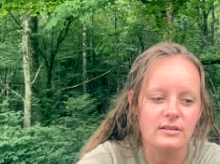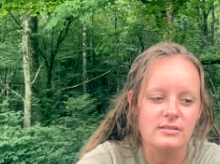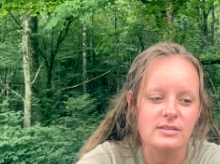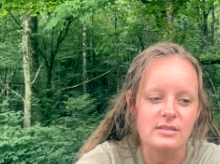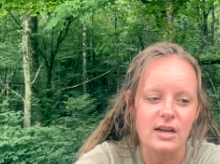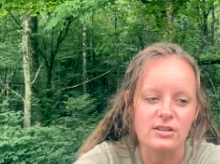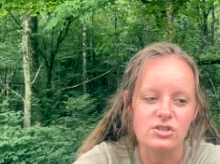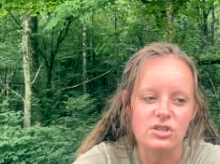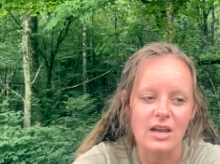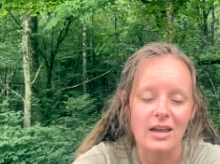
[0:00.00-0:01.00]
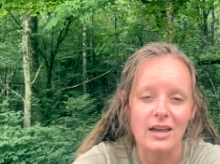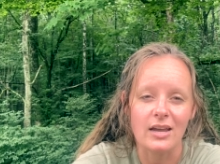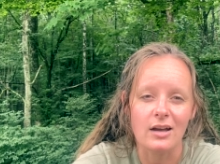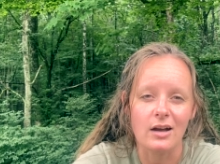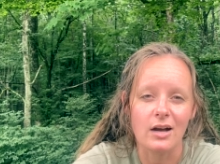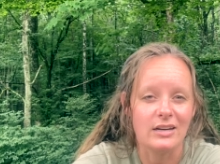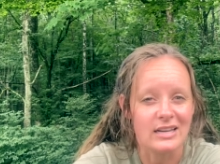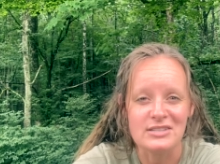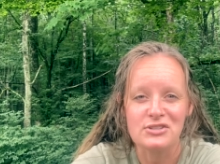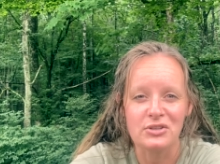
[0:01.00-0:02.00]
such a
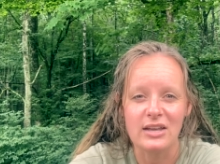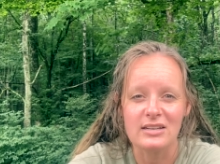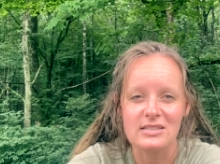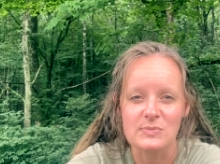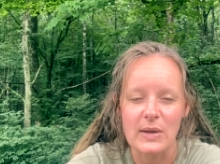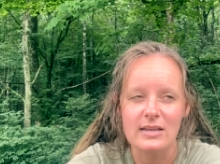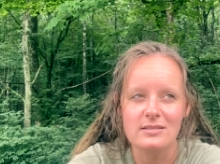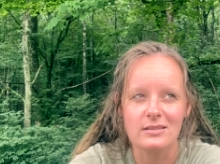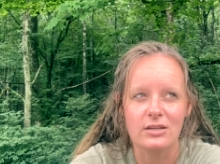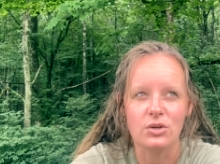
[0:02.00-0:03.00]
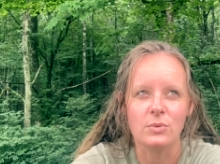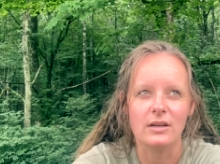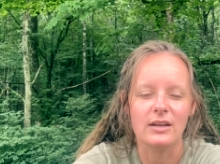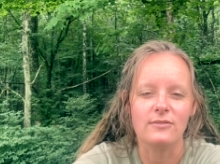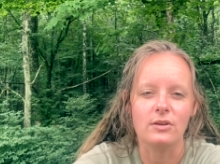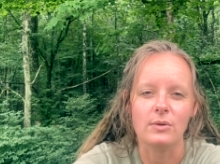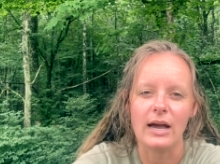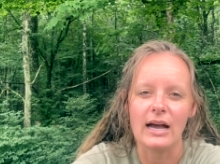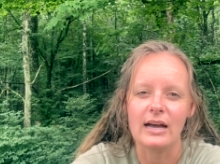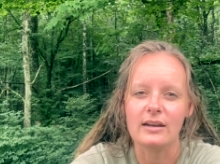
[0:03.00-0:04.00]
uninsulated space than you would if you
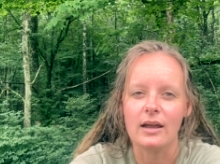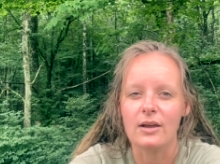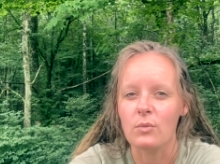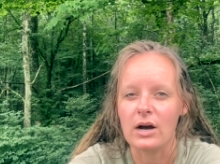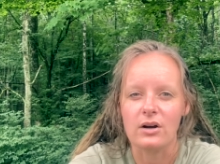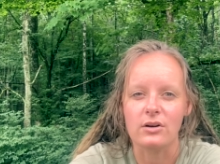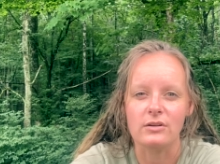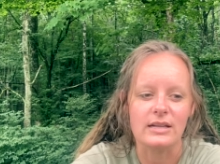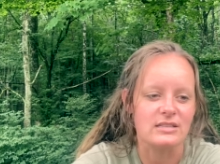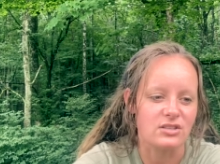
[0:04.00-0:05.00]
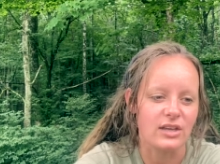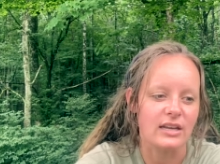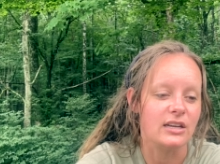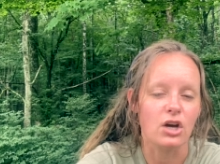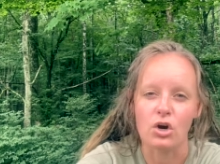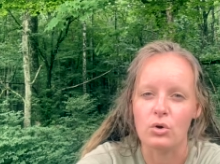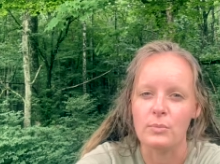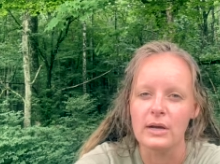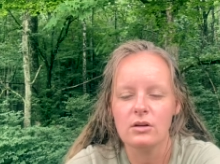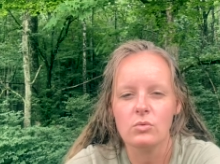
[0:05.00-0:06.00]
had a well insulated home.
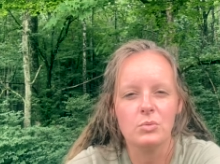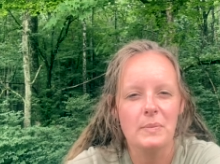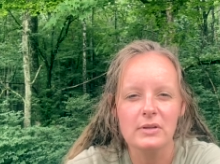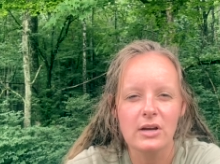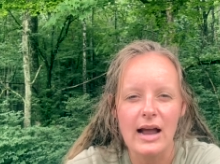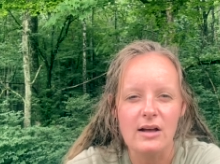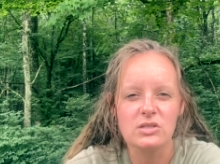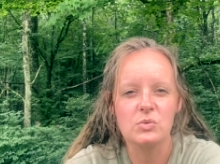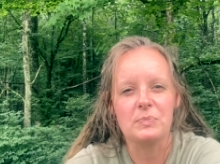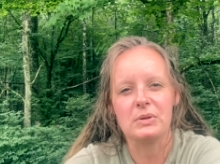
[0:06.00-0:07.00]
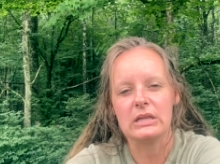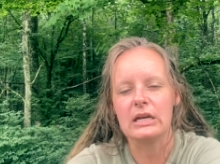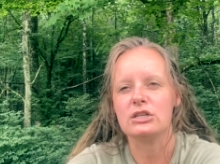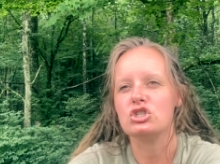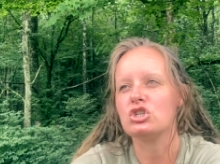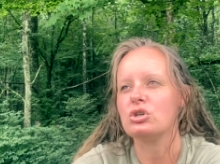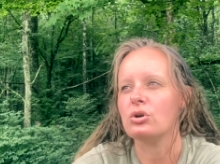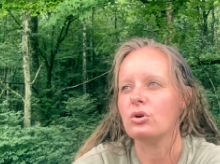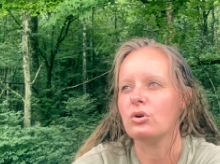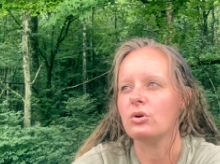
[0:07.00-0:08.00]
When we build our house, we plan
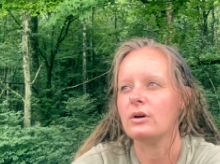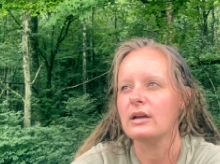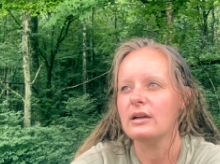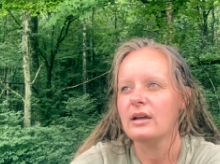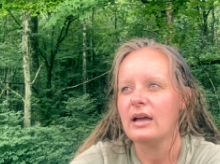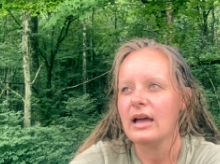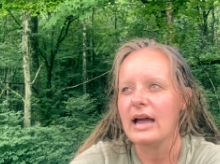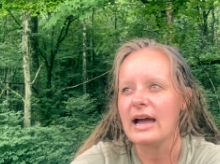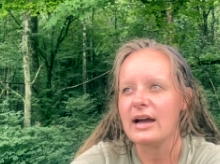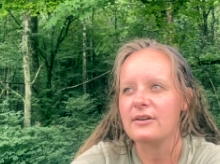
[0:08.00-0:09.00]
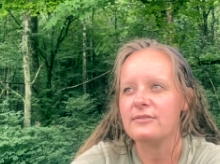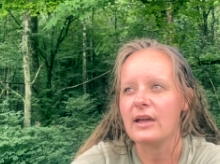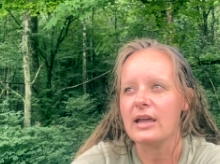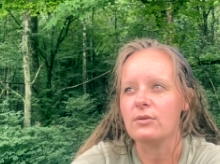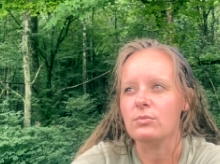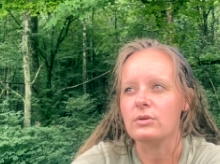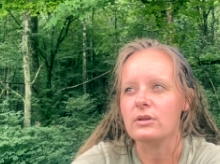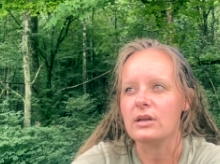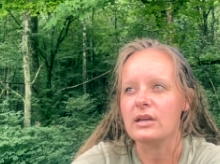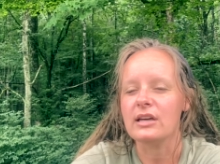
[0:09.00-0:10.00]
to have a
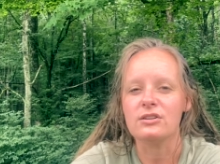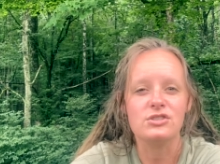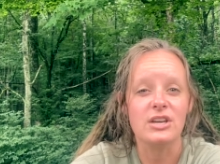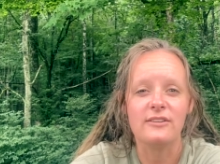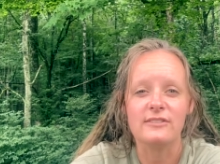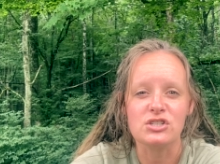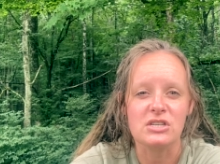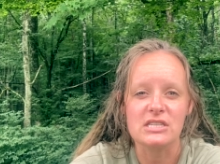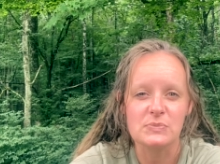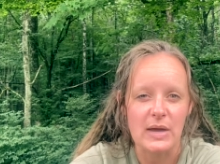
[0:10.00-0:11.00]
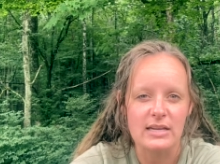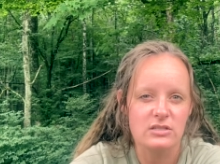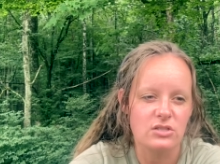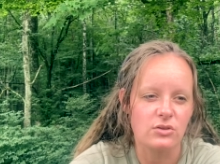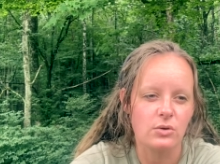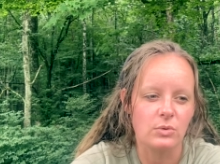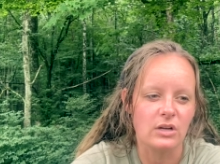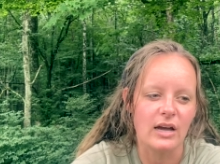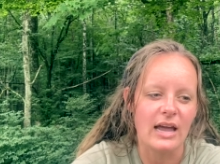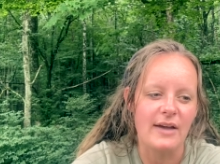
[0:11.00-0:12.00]
really energy efficient space so that we're
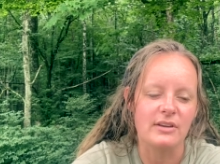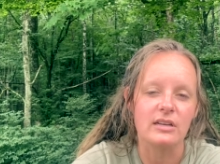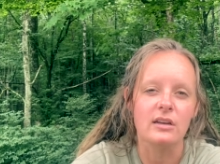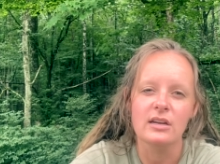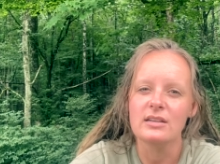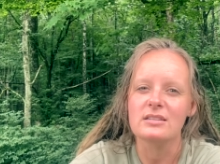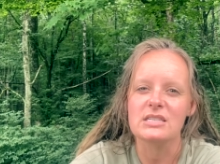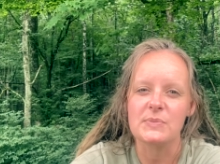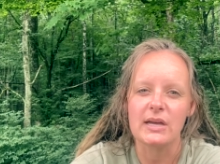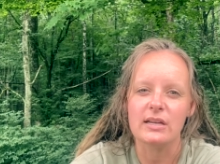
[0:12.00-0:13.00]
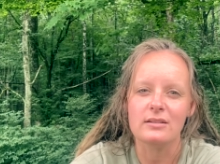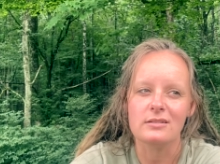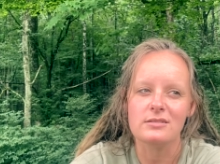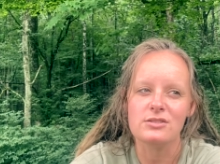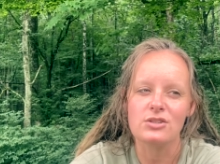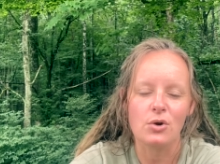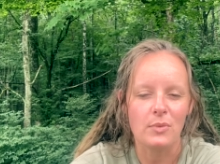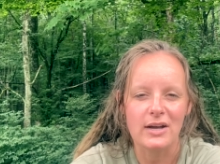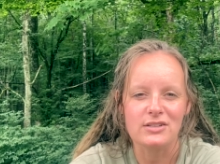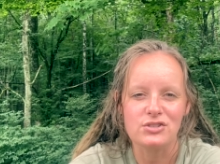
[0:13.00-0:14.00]
not having to spend so
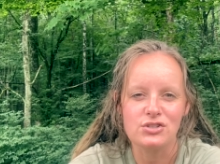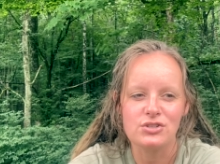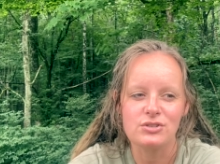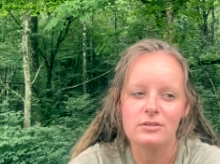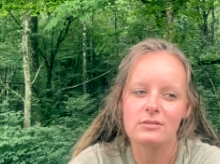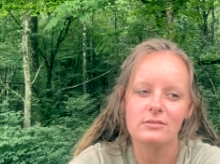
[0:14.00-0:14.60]
much